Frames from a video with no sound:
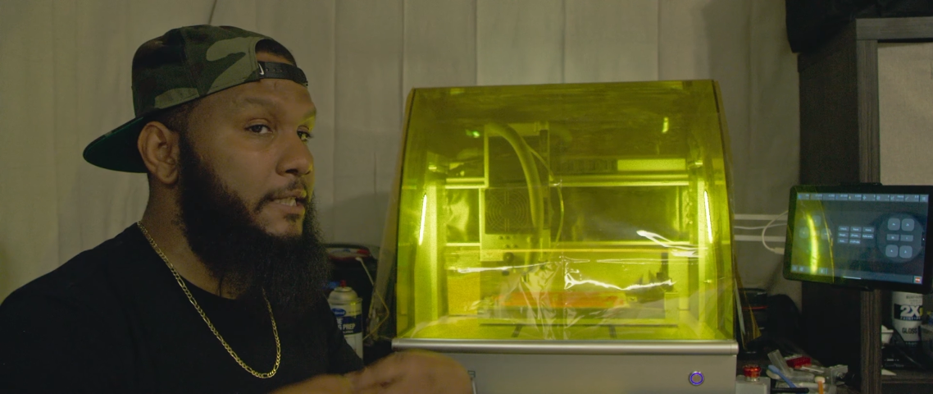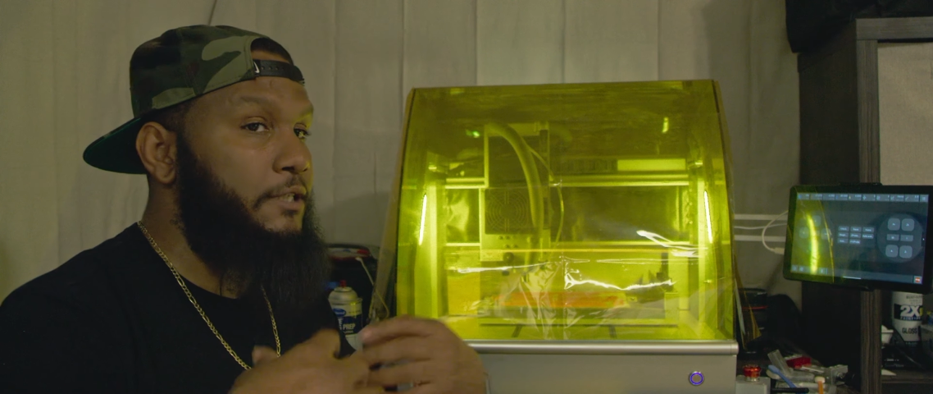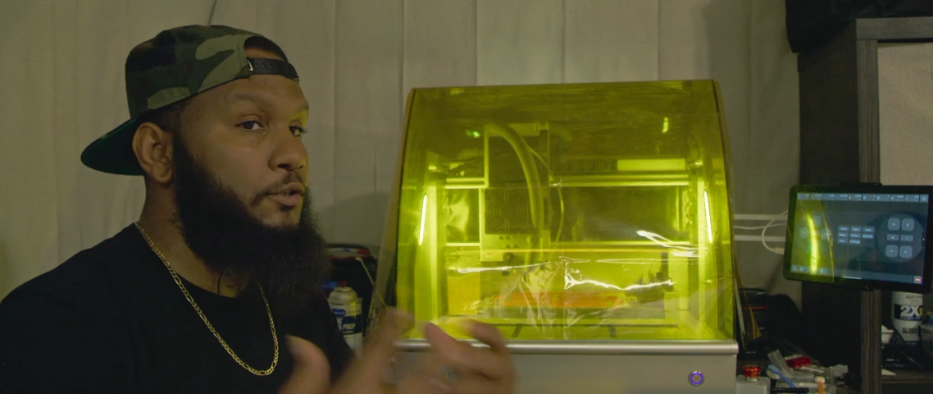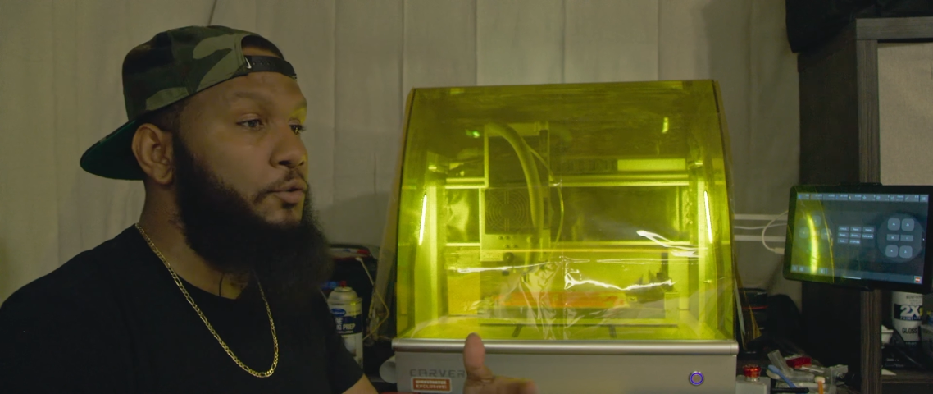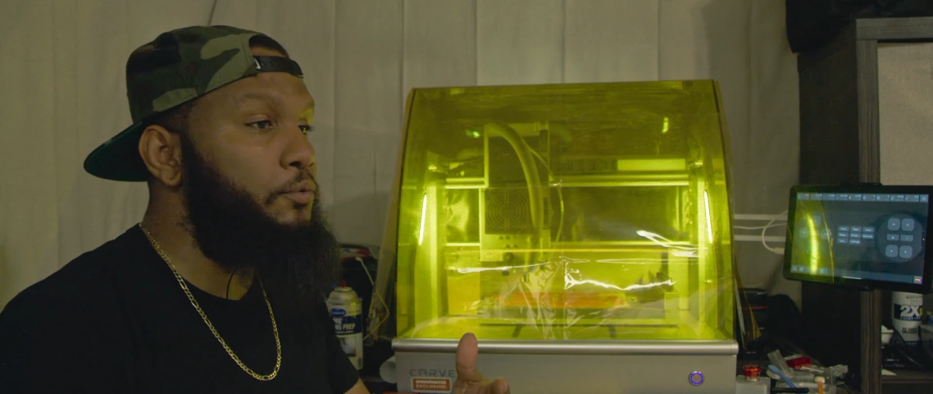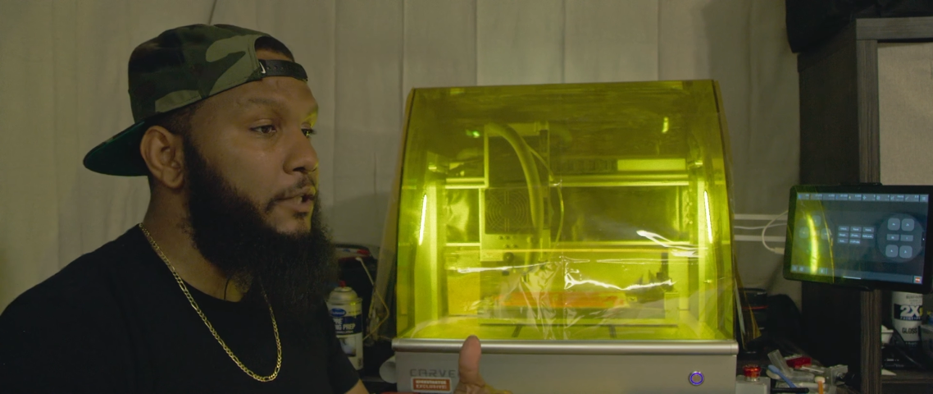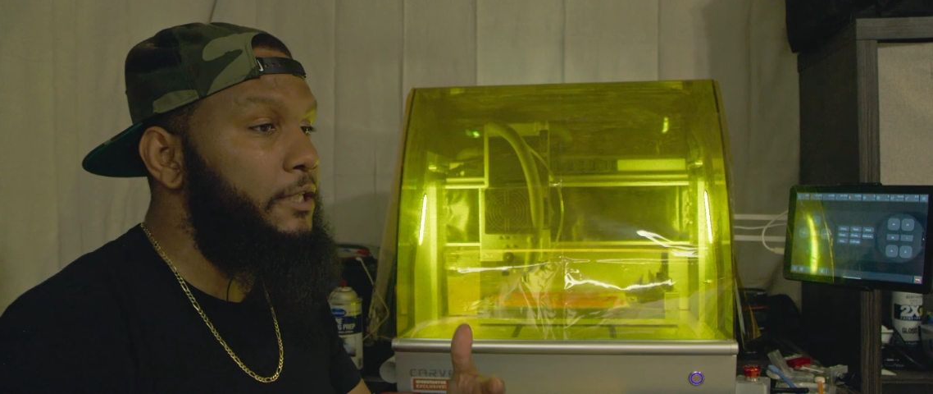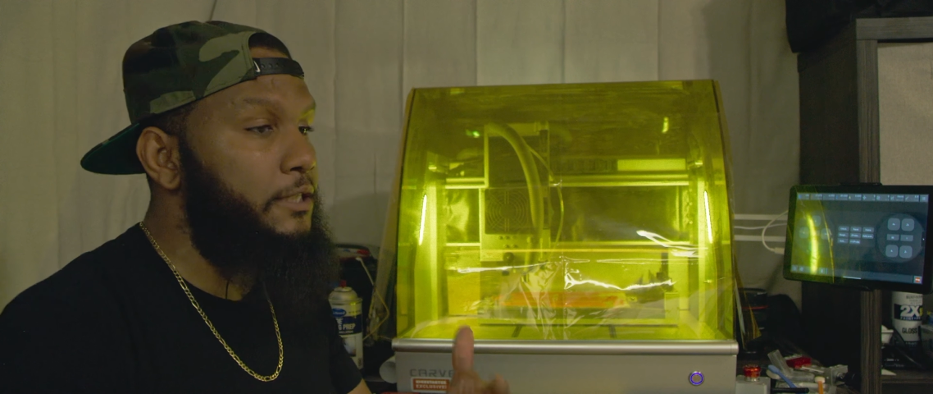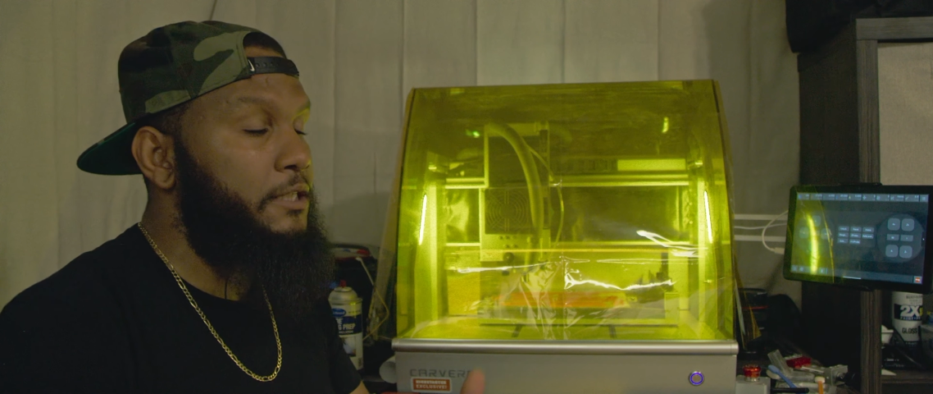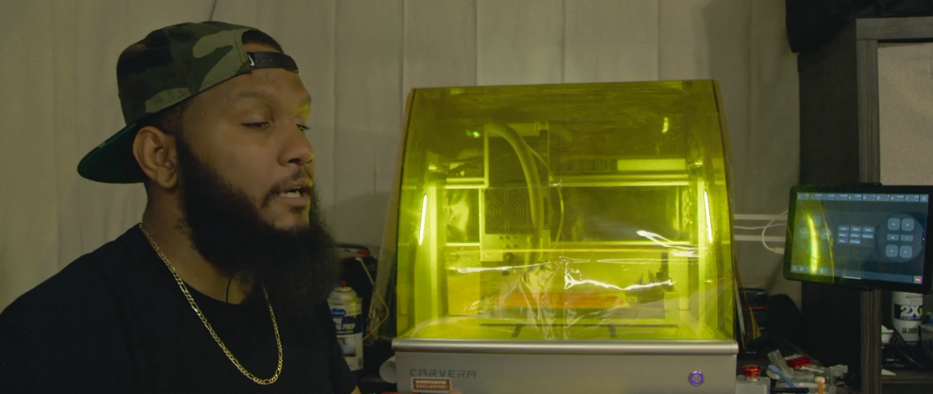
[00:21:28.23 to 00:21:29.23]
just
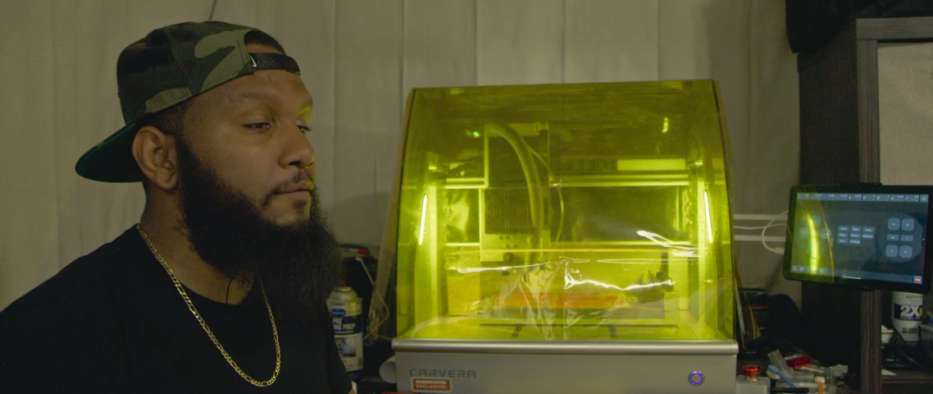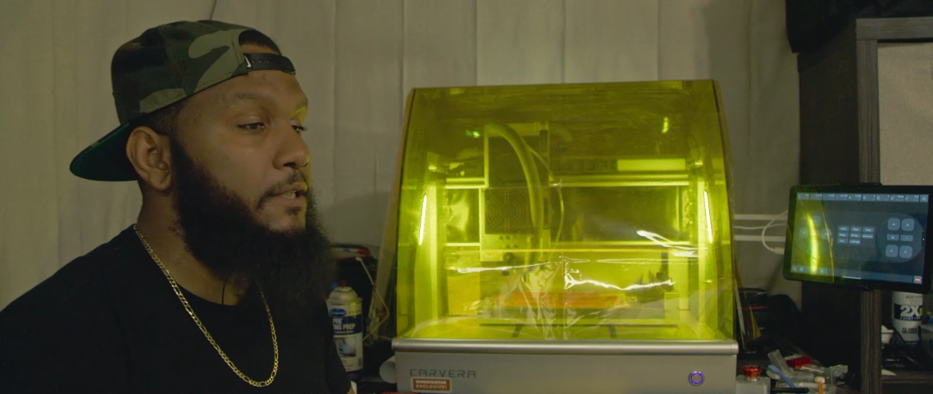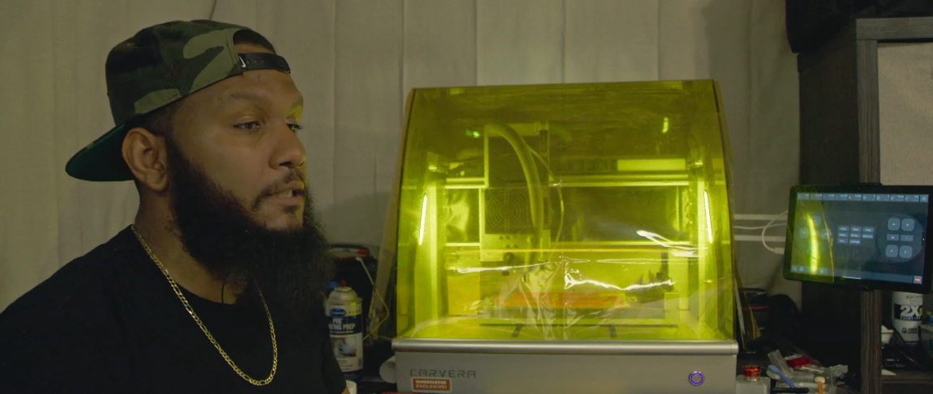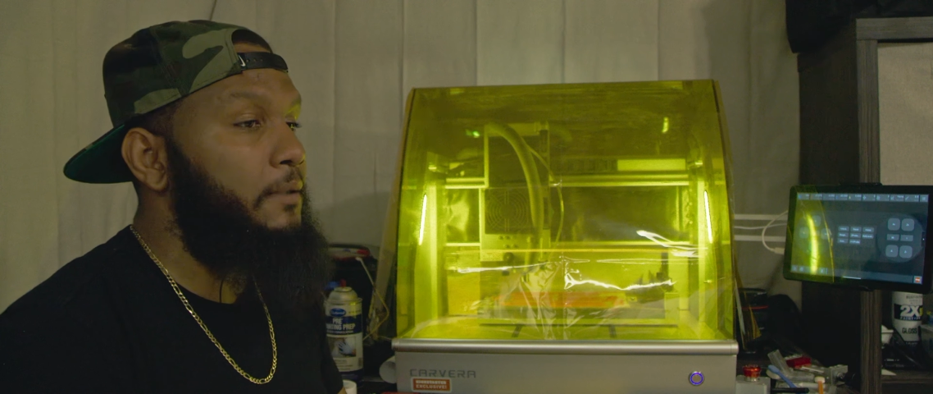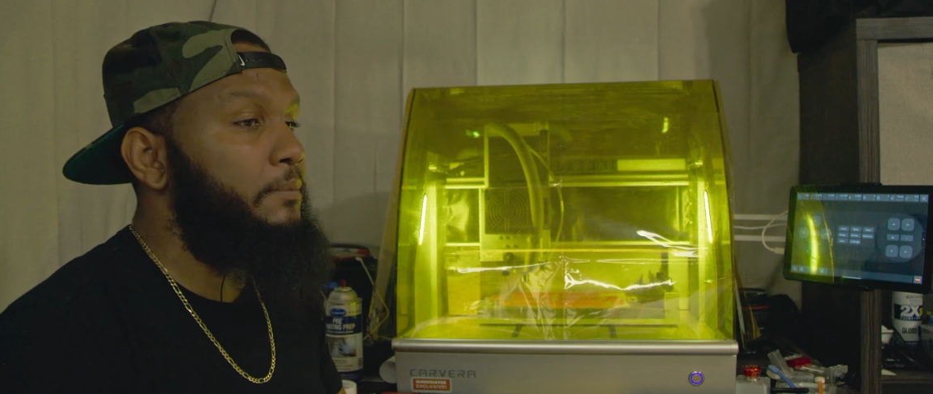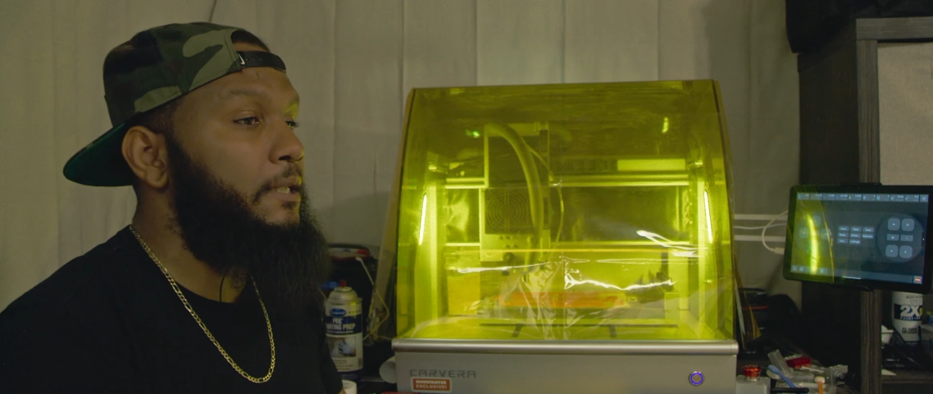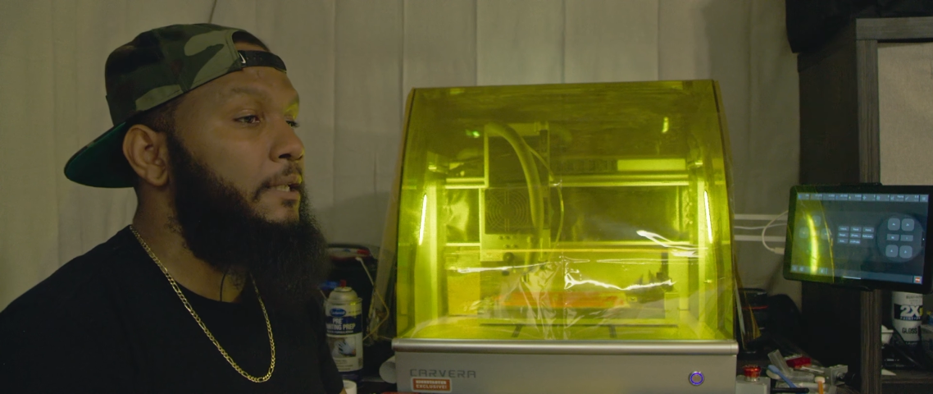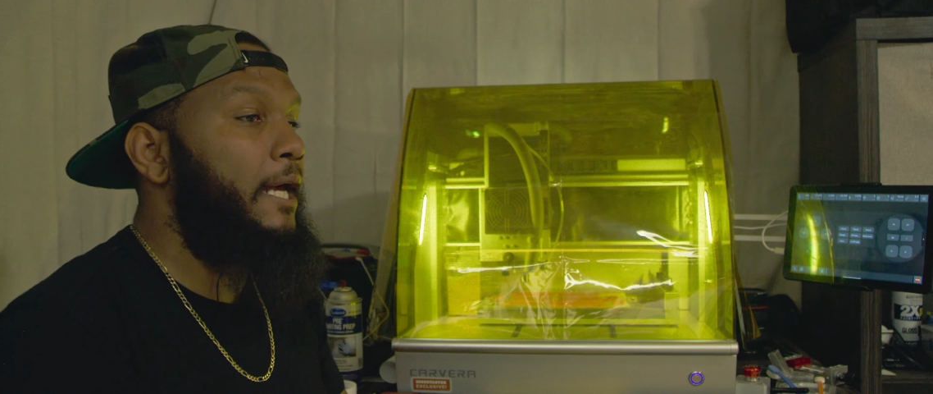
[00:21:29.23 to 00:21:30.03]
newly discovering something,